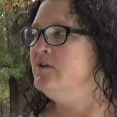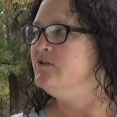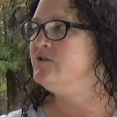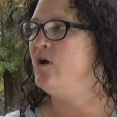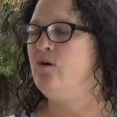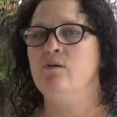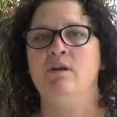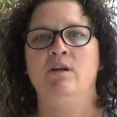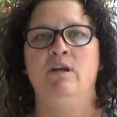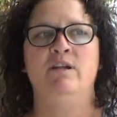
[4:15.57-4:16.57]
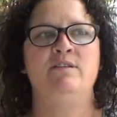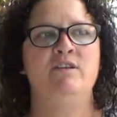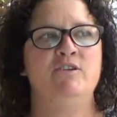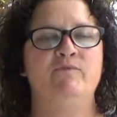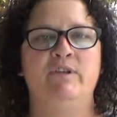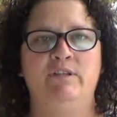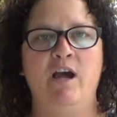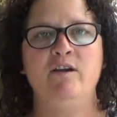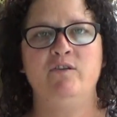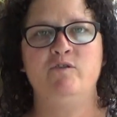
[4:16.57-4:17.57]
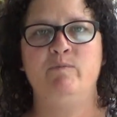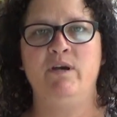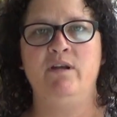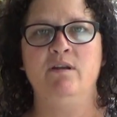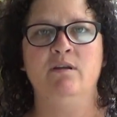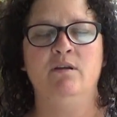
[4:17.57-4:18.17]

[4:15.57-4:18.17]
So, and it's not just for the doctors, but